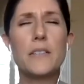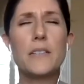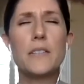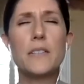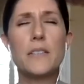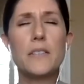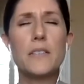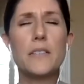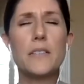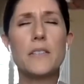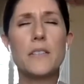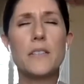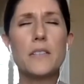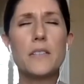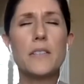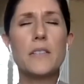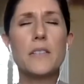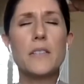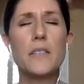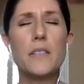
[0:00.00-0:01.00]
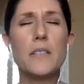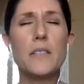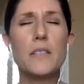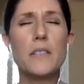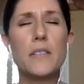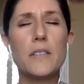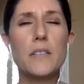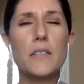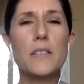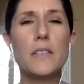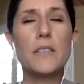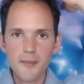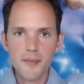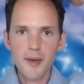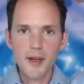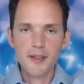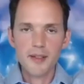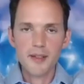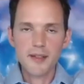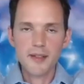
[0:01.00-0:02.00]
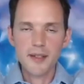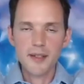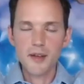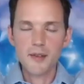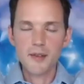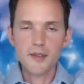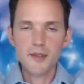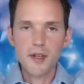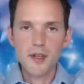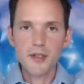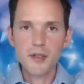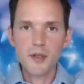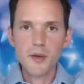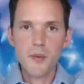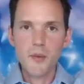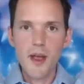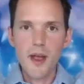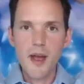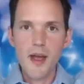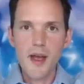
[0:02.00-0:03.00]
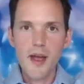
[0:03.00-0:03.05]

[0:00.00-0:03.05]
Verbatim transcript: I love and accept myself just the way I am.